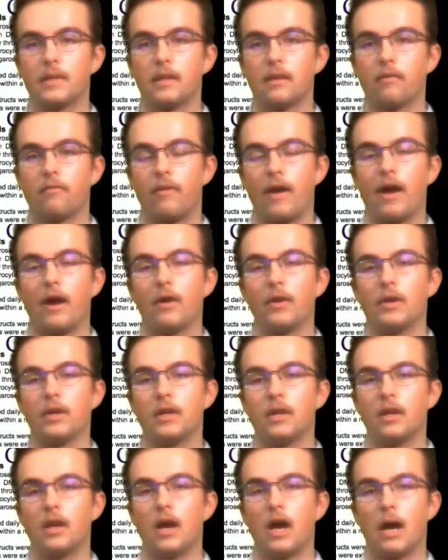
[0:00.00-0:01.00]
found
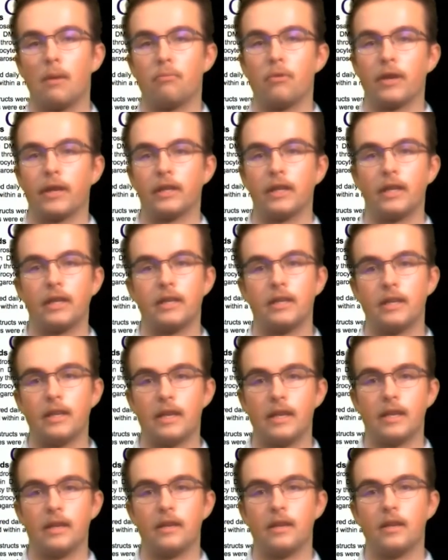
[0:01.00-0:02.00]
upregulated
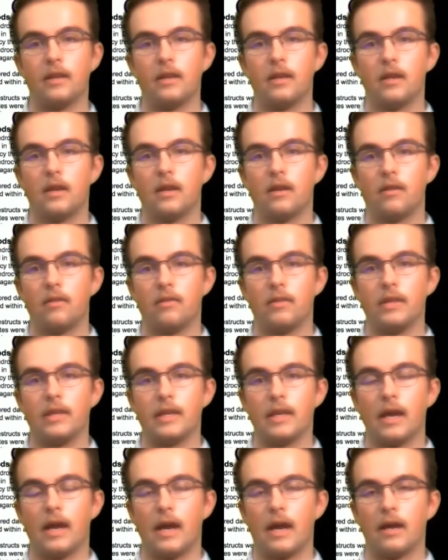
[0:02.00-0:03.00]
in the
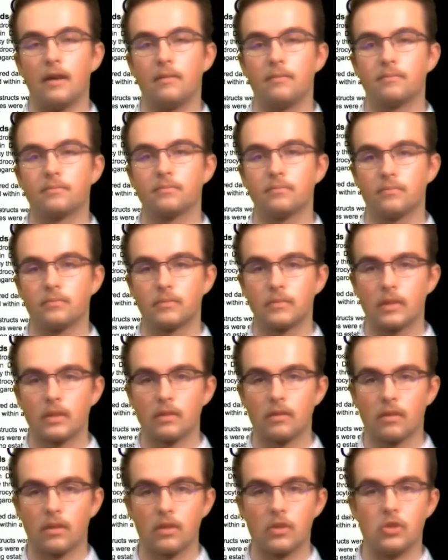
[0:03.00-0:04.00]

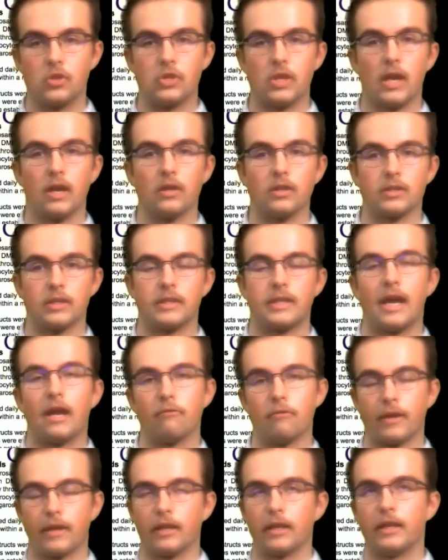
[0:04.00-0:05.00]
gels and
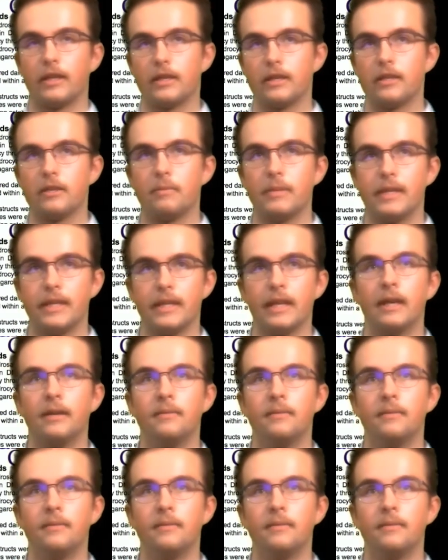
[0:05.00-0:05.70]
downregulated in the media.